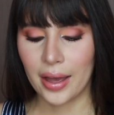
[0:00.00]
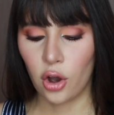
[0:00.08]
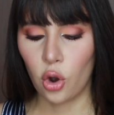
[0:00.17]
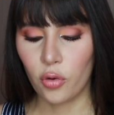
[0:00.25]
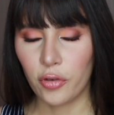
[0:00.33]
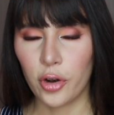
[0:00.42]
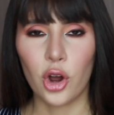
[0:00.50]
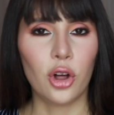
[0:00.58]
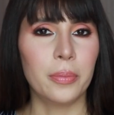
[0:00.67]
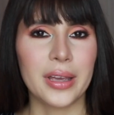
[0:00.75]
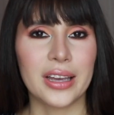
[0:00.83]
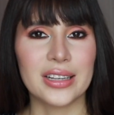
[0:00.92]

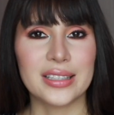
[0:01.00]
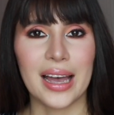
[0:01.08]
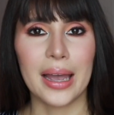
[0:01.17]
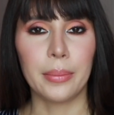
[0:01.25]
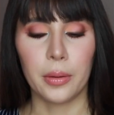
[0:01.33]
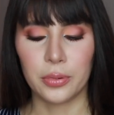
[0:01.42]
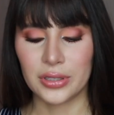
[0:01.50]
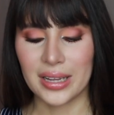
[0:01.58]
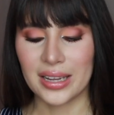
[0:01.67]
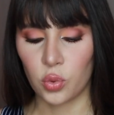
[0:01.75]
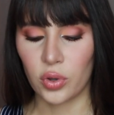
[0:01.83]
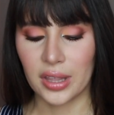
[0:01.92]
overall because I'm
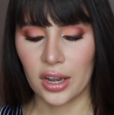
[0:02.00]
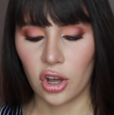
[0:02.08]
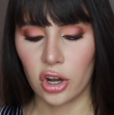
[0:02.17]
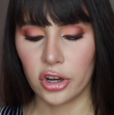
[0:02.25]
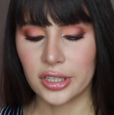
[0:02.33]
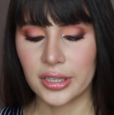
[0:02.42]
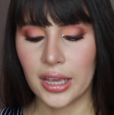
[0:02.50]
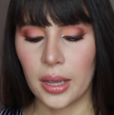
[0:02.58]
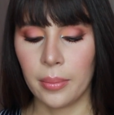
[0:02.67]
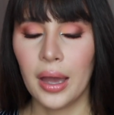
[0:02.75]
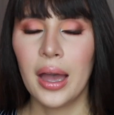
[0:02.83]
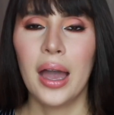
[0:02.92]
obsessed with the color
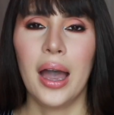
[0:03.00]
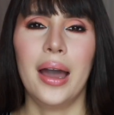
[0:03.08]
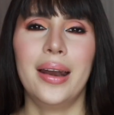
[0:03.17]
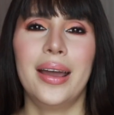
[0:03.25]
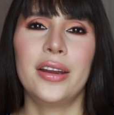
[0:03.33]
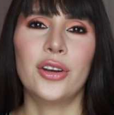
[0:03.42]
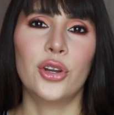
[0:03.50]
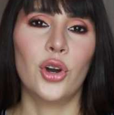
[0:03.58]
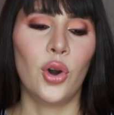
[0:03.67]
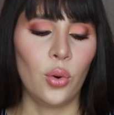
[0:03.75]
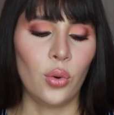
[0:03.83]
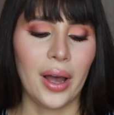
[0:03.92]
scheme, and I
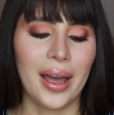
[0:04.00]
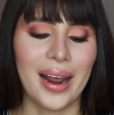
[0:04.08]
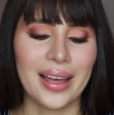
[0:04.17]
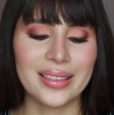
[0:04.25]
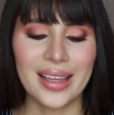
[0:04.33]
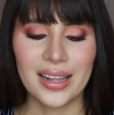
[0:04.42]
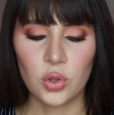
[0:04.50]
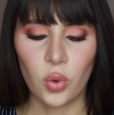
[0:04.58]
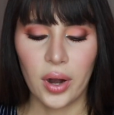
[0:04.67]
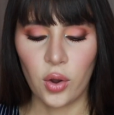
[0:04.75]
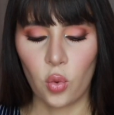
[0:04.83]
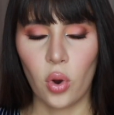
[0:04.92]
know, and I, that's
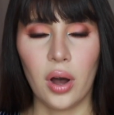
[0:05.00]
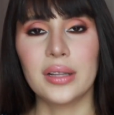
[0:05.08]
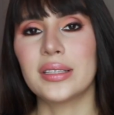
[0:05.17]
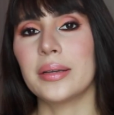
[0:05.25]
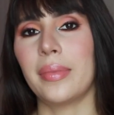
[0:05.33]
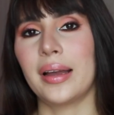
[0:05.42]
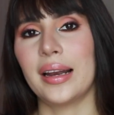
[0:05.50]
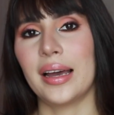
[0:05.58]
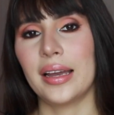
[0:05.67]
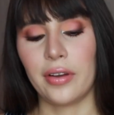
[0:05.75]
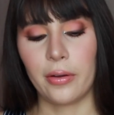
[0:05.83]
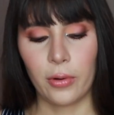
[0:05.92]
what I want in my
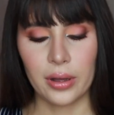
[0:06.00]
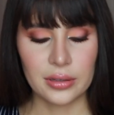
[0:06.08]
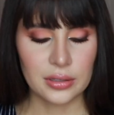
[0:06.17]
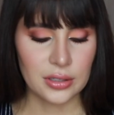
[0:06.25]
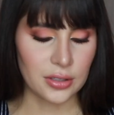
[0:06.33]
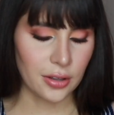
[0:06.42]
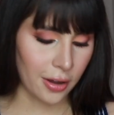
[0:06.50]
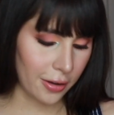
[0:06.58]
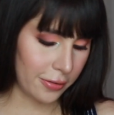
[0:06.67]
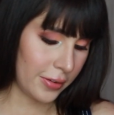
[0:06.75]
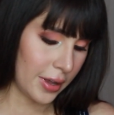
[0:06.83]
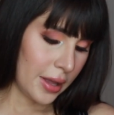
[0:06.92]
life. I want
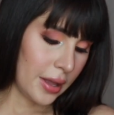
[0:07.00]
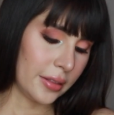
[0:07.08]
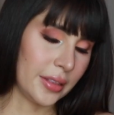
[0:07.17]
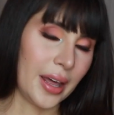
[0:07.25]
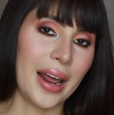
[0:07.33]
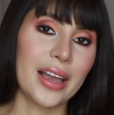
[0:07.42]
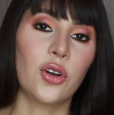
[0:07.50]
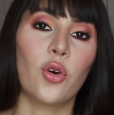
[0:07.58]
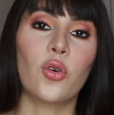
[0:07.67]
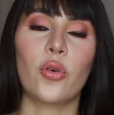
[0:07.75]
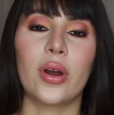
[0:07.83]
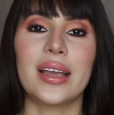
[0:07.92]
stuff that I
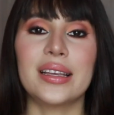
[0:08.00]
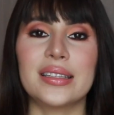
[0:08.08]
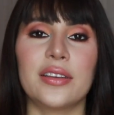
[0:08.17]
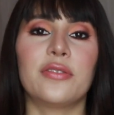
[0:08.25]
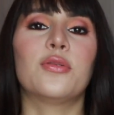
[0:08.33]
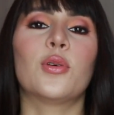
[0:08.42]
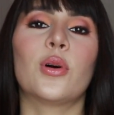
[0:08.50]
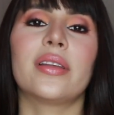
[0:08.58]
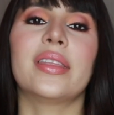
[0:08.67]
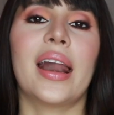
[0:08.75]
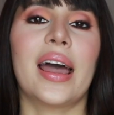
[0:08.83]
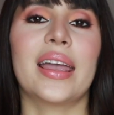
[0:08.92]
go crazy for,
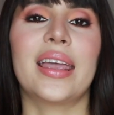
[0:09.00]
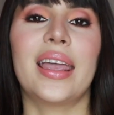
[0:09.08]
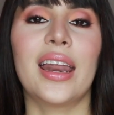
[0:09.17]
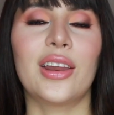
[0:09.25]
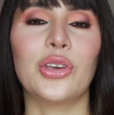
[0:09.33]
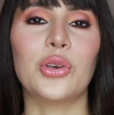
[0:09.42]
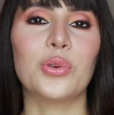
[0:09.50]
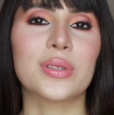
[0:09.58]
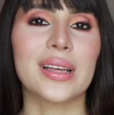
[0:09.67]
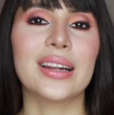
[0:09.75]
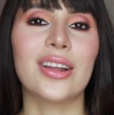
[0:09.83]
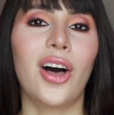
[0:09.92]
that I can use
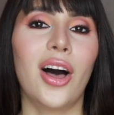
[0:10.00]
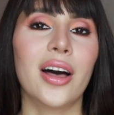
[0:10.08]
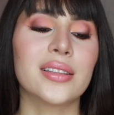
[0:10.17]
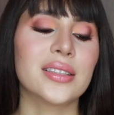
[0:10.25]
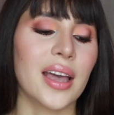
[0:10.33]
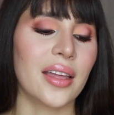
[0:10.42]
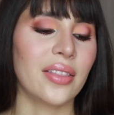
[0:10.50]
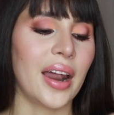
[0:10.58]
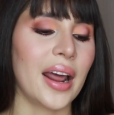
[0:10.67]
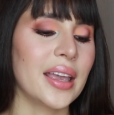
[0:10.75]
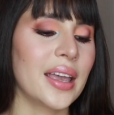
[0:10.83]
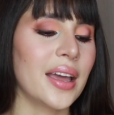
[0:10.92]
a lot, and that
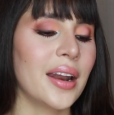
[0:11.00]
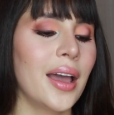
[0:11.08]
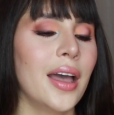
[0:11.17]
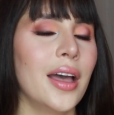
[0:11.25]
I can